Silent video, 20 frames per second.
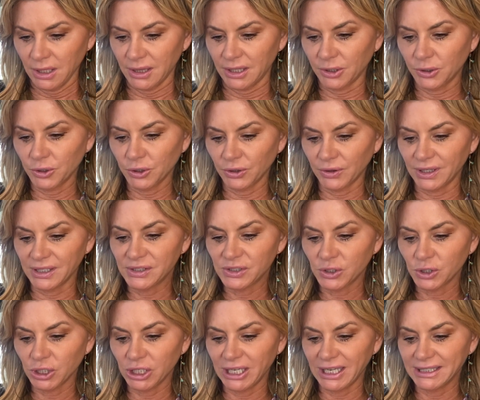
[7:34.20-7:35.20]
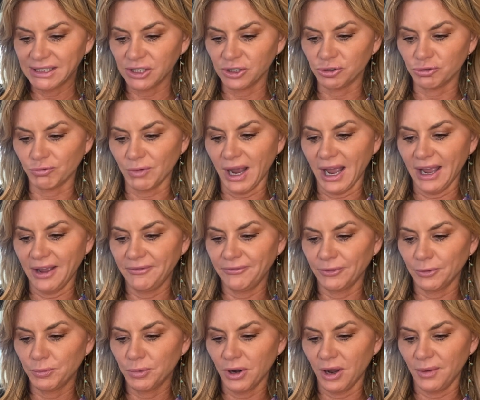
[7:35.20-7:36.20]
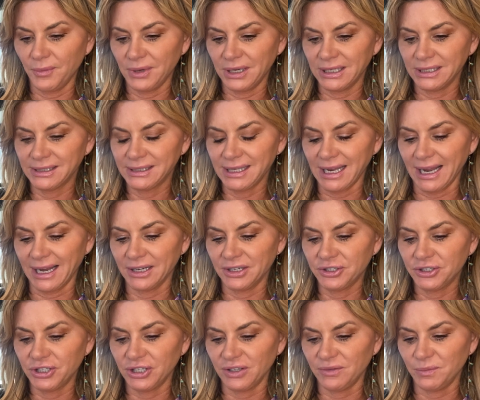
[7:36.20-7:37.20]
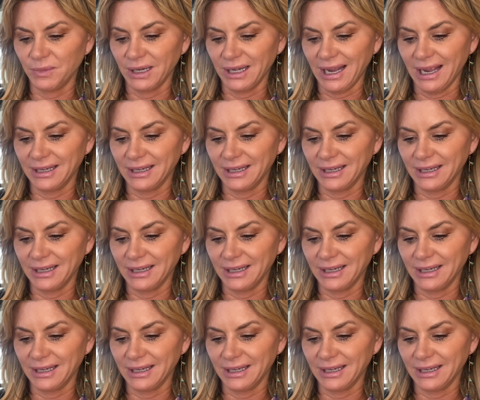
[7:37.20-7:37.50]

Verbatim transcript: The, this creates a drive for prominence and achievement,